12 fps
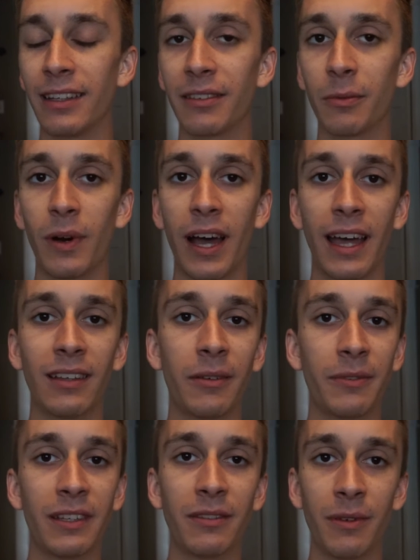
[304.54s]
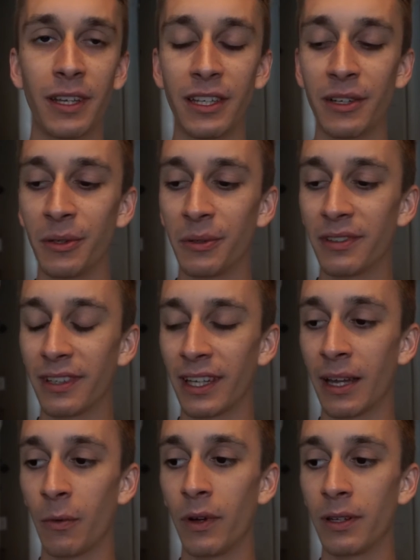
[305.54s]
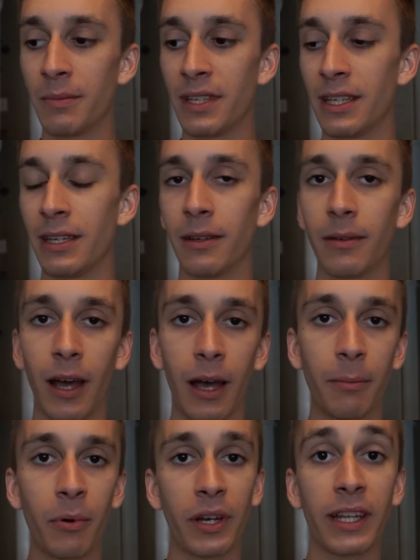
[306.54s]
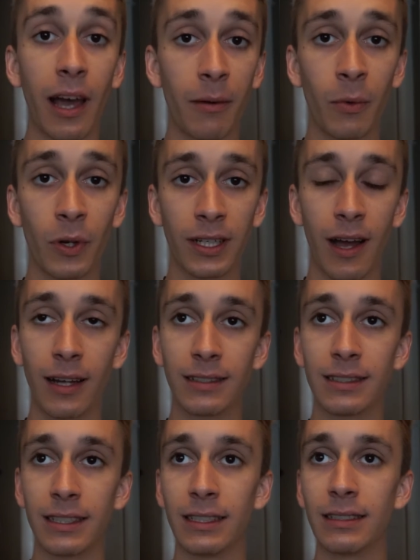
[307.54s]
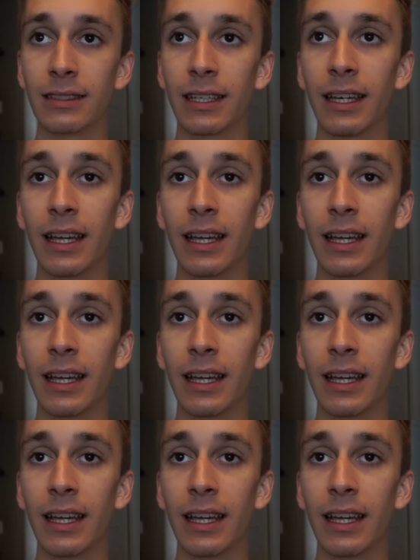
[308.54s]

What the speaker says: that's why I love these videos, and I want to be putting out more content.